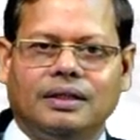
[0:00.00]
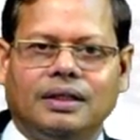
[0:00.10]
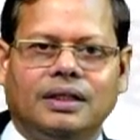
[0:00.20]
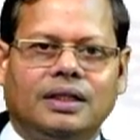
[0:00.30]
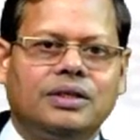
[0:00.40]

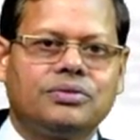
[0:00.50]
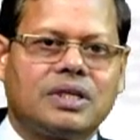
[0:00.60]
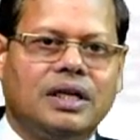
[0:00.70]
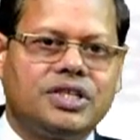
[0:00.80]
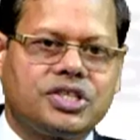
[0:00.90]
it gives
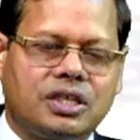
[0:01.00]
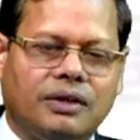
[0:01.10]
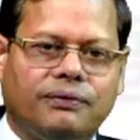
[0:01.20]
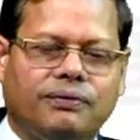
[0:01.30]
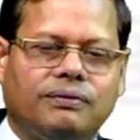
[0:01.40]
a list of
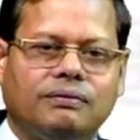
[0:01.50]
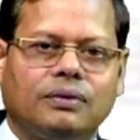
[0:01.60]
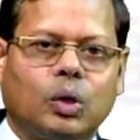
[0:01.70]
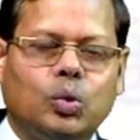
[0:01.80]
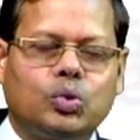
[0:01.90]

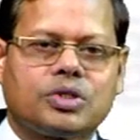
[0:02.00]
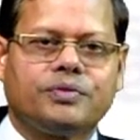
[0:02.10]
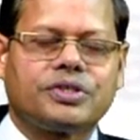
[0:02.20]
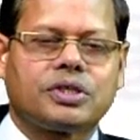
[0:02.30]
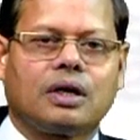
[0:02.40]
goods
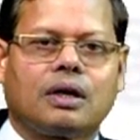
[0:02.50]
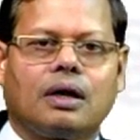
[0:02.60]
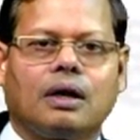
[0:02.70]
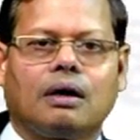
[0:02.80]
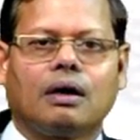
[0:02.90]
which are
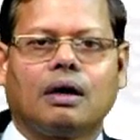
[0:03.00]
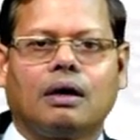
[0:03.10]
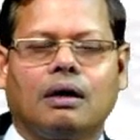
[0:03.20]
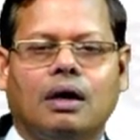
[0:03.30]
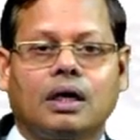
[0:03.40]

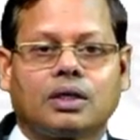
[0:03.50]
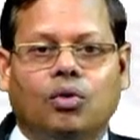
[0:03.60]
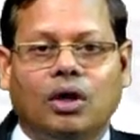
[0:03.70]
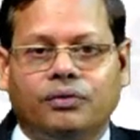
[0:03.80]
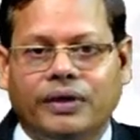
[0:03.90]
not
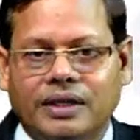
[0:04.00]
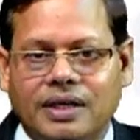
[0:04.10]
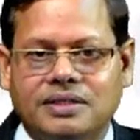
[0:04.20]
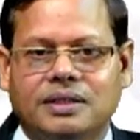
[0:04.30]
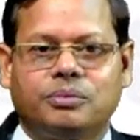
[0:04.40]
qualifying
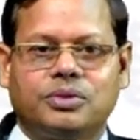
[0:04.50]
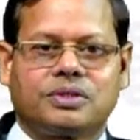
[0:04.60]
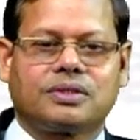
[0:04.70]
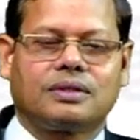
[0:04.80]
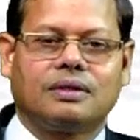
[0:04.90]
as
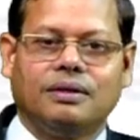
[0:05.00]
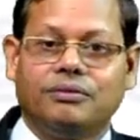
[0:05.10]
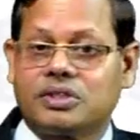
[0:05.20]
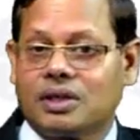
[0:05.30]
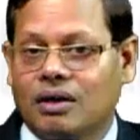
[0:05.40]
inputs,
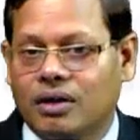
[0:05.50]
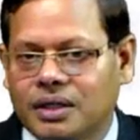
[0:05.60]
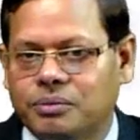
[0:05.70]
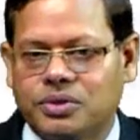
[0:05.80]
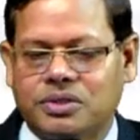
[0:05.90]
which are not
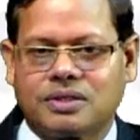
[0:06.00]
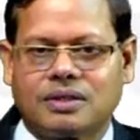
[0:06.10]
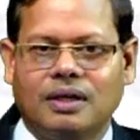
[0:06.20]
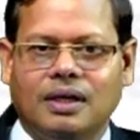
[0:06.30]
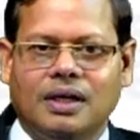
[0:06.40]
inputs.
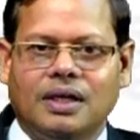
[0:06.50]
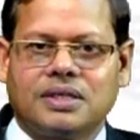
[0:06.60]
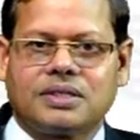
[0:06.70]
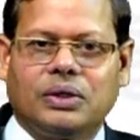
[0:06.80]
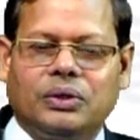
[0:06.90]

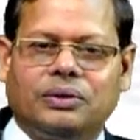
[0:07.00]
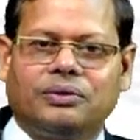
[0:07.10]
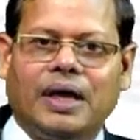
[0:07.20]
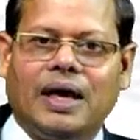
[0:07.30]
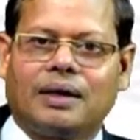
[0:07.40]
So,
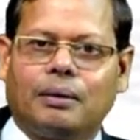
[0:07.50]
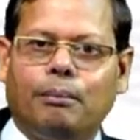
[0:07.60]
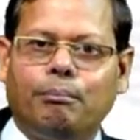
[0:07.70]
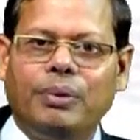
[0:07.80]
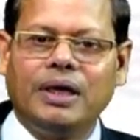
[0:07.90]
they are
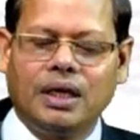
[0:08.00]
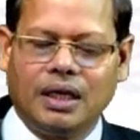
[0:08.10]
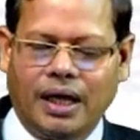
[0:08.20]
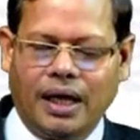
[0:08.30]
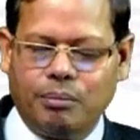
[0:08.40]

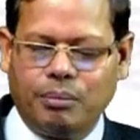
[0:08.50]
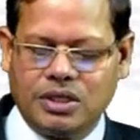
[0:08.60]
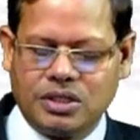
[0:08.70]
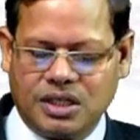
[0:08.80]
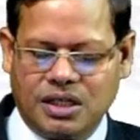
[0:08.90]
A,
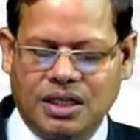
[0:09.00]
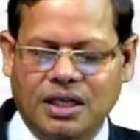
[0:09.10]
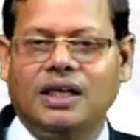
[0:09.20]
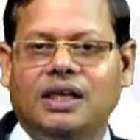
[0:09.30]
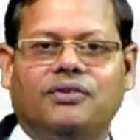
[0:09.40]
B, C, D,
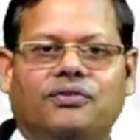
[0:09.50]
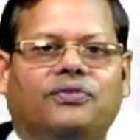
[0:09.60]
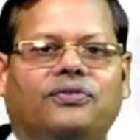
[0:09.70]
E, F,